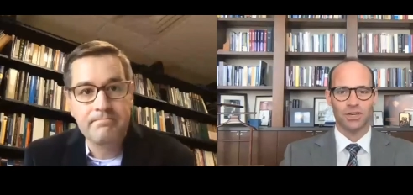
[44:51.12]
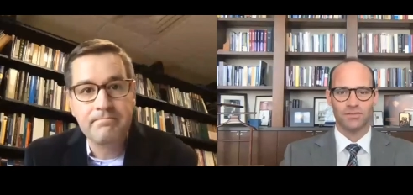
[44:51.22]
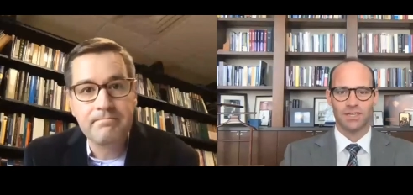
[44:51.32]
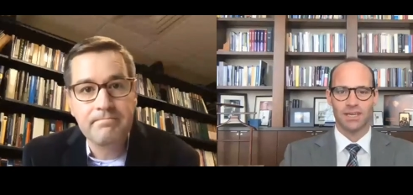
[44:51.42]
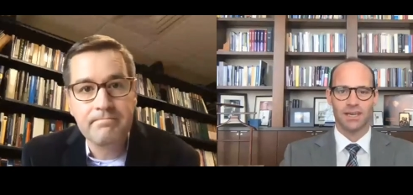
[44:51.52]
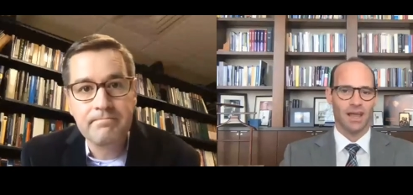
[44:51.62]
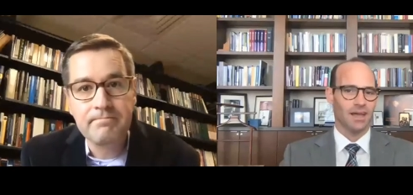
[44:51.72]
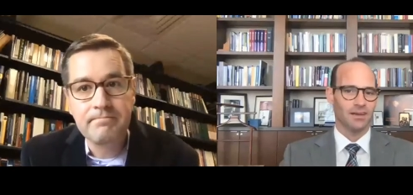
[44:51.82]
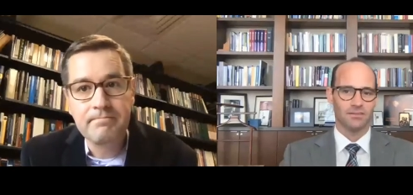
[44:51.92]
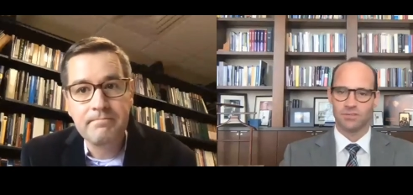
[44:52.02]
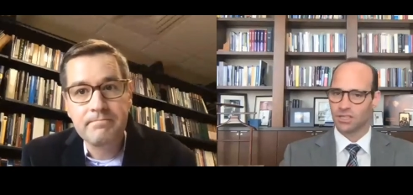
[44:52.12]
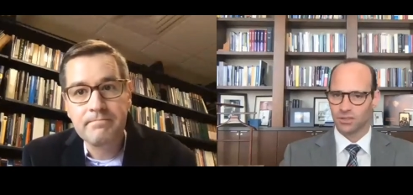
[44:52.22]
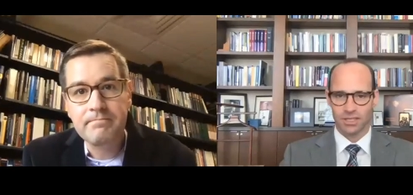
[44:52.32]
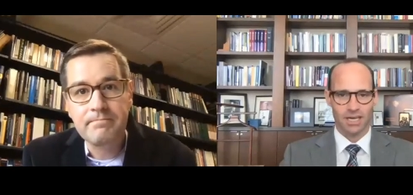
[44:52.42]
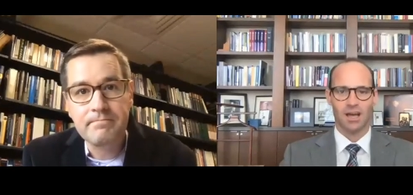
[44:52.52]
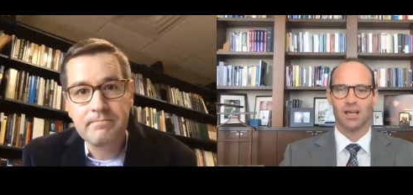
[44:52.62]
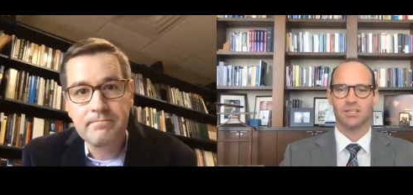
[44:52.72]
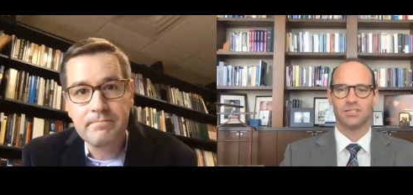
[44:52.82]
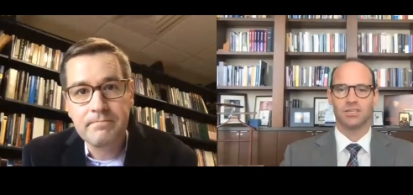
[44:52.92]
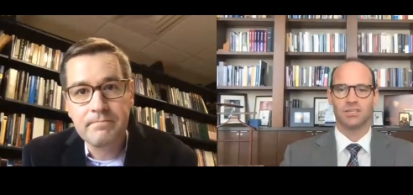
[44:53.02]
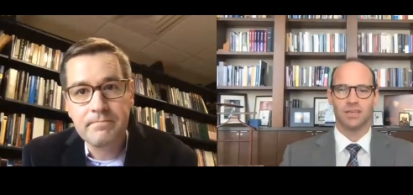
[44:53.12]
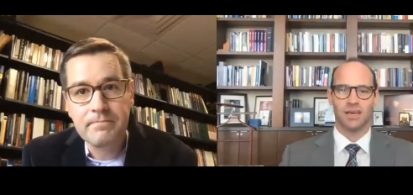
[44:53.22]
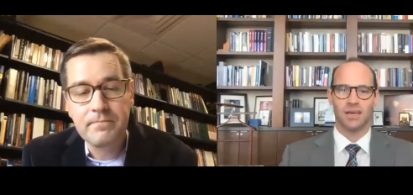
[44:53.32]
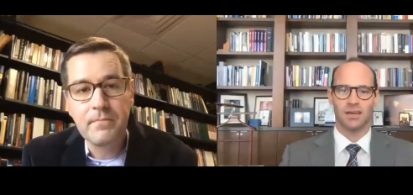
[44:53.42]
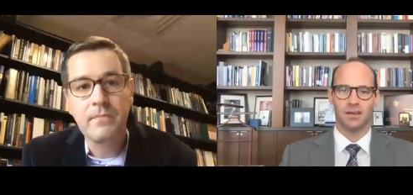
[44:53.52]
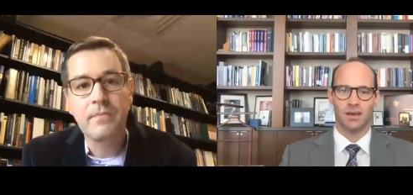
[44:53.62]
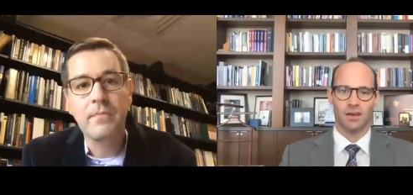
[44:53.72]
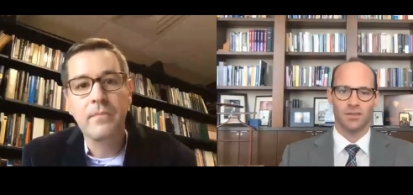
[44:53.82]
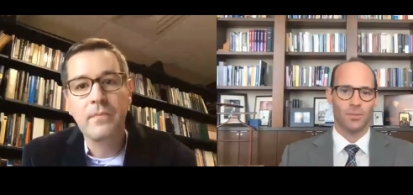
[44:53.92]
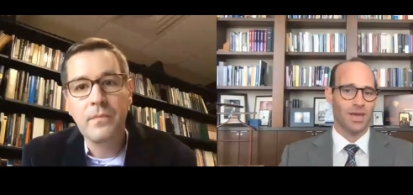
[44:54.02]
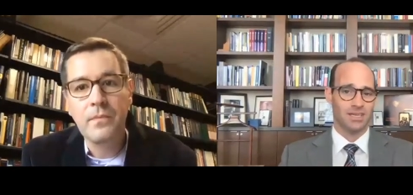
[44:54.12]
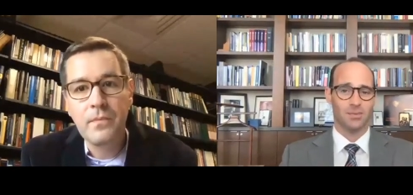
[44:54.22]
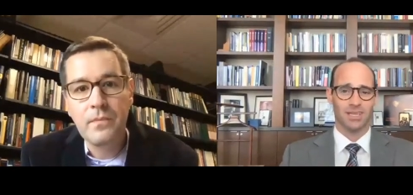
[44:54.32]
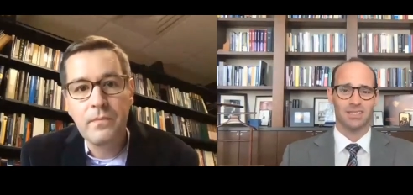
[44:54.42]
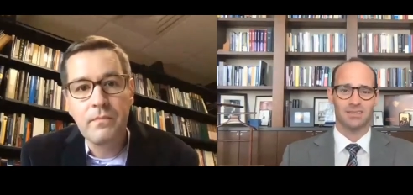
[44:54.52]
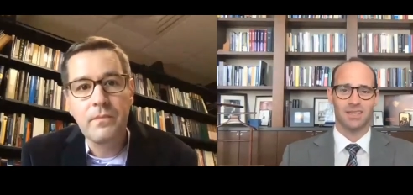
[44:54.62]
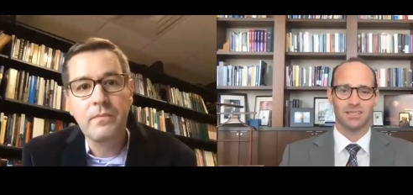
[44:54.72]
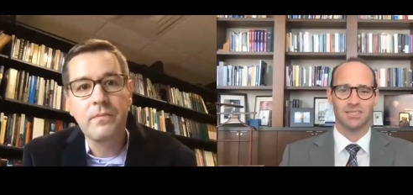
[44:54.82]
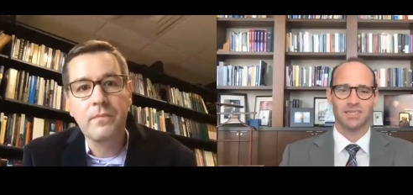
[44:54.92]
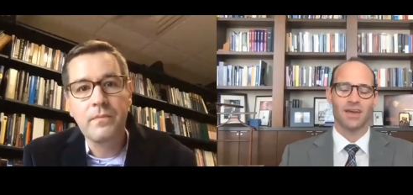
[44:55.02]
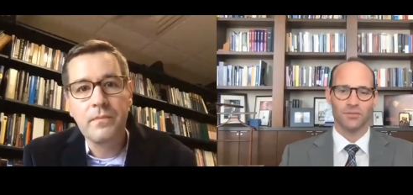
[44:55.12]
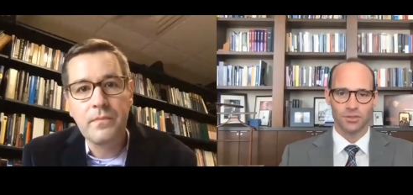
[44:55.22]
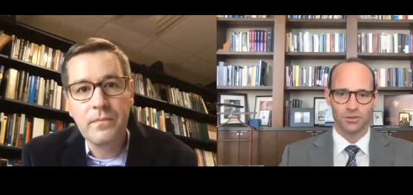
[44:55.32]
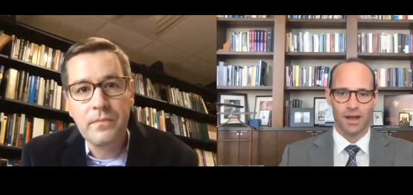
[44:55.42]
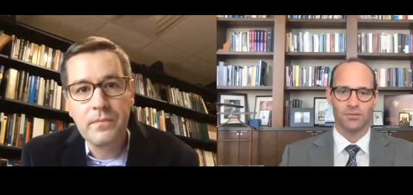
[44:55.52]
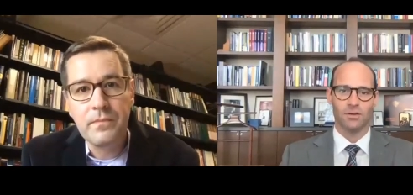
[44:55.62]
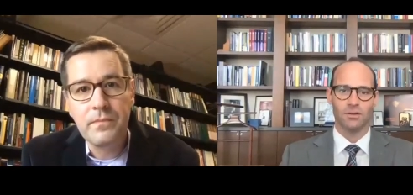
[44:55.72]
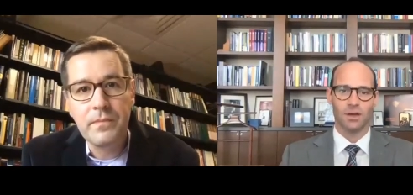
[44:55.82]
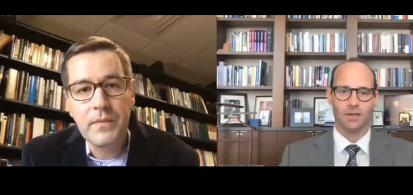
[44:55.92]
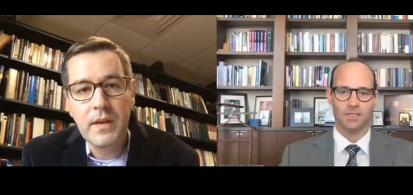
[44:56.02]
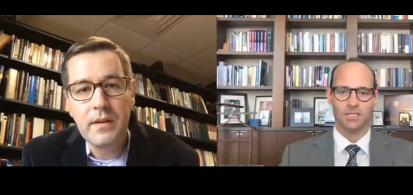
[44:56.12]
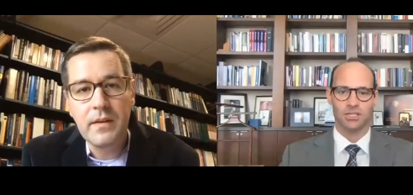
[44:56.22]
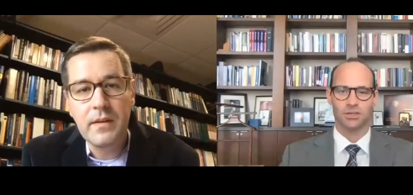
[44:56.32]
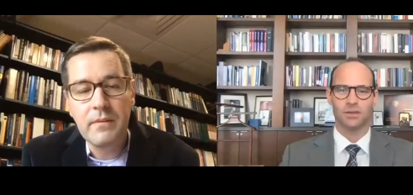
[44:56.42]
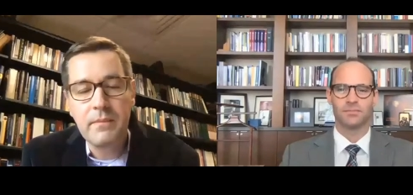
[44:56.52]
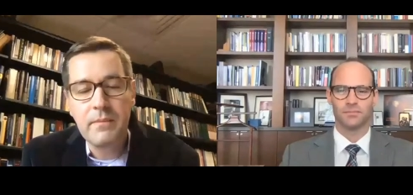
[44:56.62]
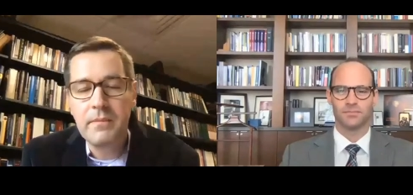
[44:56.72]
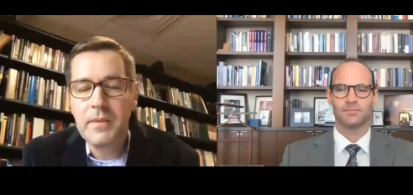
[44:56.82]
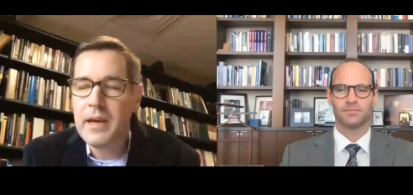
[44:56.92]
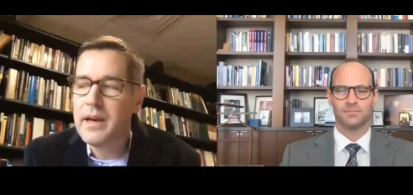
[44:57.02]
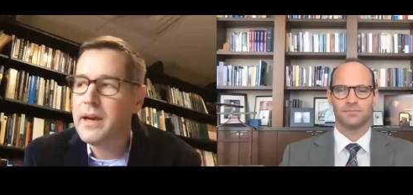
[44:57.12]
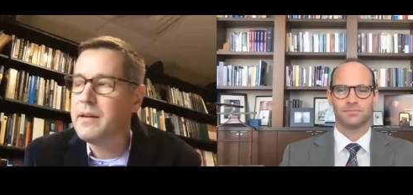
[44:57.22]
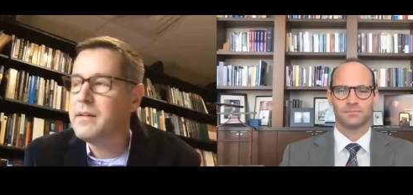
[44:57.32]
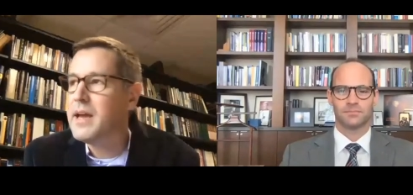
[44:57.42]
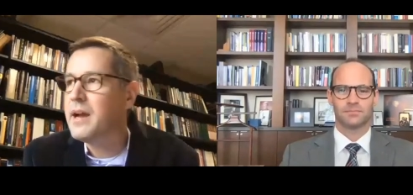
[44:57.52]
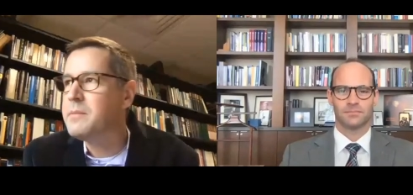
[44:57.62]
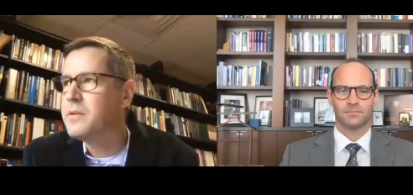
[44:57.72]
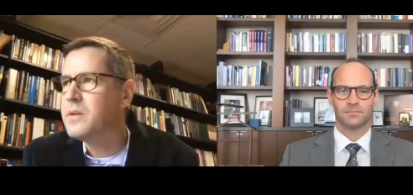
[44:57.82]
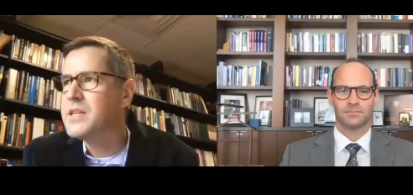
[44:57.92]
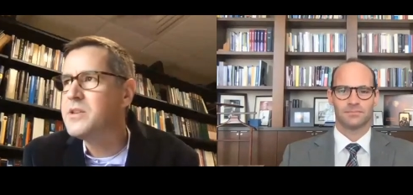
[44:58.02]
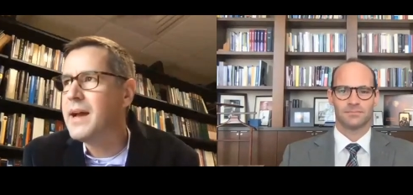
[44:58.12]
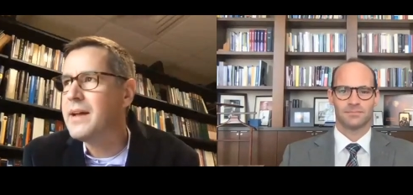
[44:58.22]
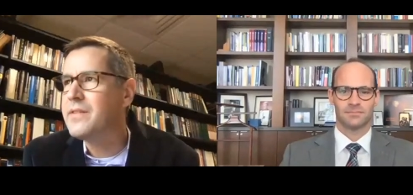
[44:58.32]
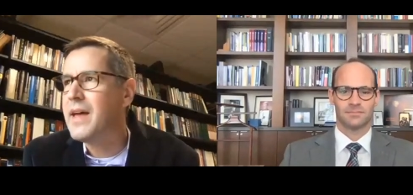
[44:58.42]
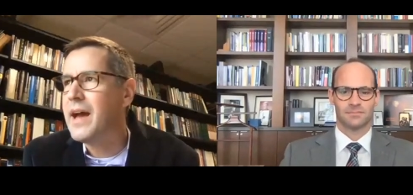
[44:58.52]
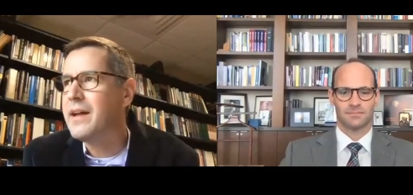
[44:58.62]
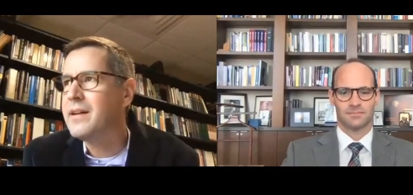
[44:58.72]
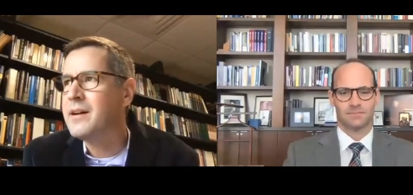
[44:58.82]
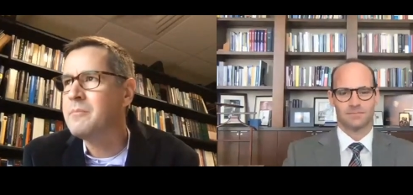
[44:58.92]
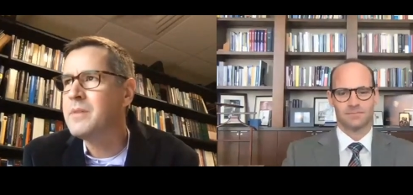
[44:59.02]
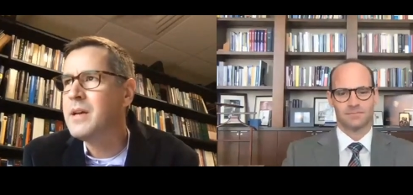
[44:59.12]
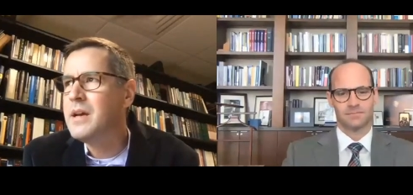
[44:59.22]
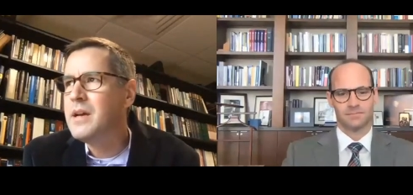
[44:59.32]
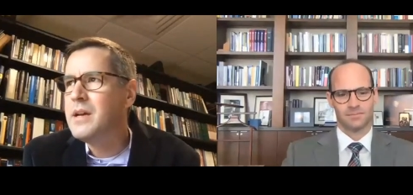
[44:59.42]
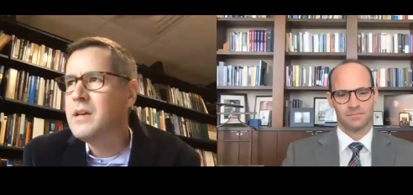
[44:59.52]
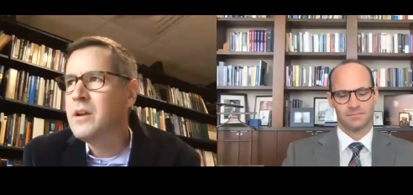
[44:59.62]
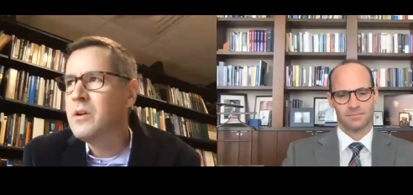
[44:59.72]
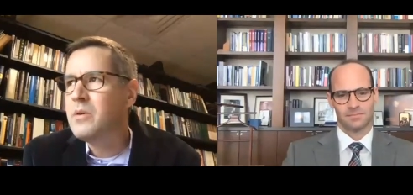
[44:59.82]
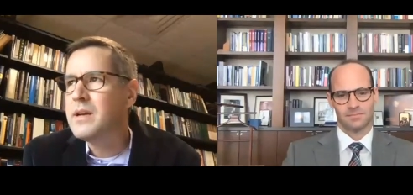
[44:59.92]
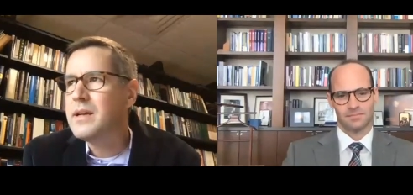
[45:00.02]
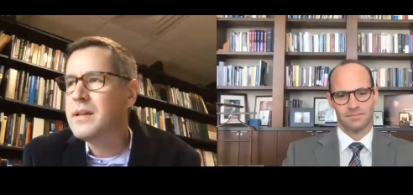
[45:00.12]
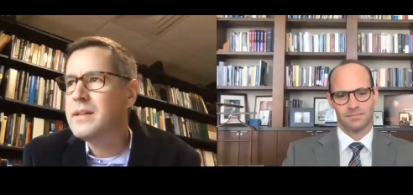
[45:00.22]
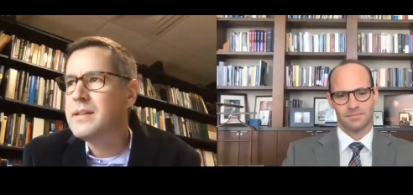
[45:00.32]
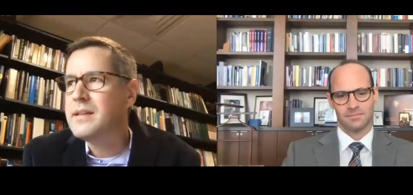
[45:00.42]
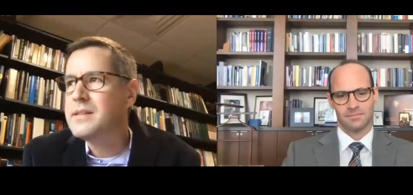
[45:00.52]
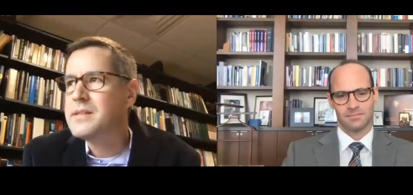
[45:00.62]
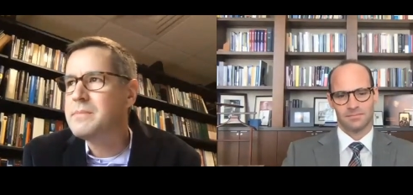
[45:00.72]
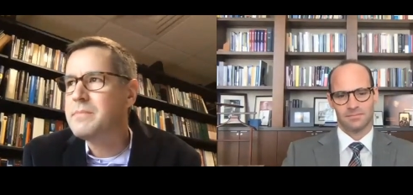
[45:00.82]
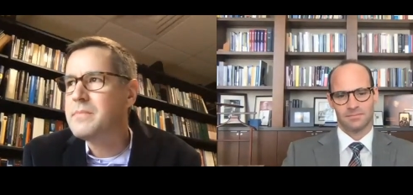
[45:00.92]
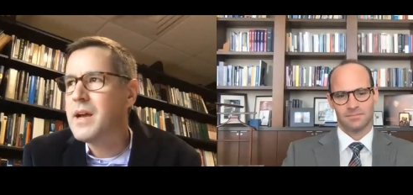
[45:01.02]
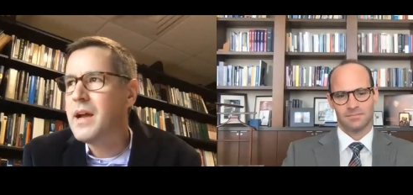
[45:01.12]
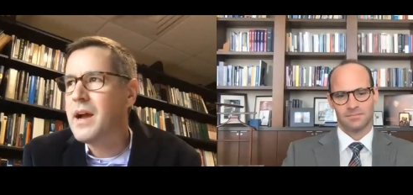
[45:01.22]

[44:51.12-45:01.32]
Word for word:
Speaker 1: in light of digital technologies and uh, the pandemic that's that's stifled travel uh, essentially.
Speaker 2: Yeah, yeah. I'm so glad you asked that. Um, you know, it, it's I, I,